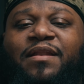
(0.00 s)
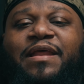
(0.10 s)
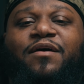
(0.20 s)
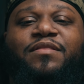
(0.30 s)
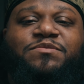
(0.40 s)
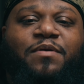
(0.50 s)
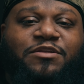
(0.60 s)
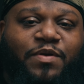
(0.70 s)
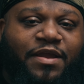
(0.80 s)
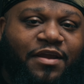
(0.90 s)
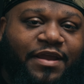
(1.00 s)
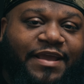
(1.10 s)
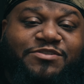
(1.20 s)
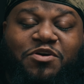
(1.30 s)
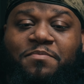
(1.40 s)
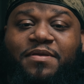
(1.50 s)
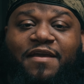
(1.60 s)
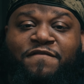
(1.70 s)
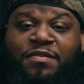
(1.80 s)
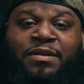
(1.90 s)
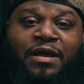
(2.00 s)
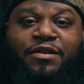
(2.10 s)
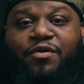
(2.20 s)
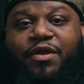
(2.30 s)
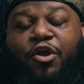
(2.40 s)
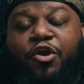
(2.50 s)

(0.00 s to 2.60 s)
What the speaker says: Now this mouse right here is going to be a 59-degree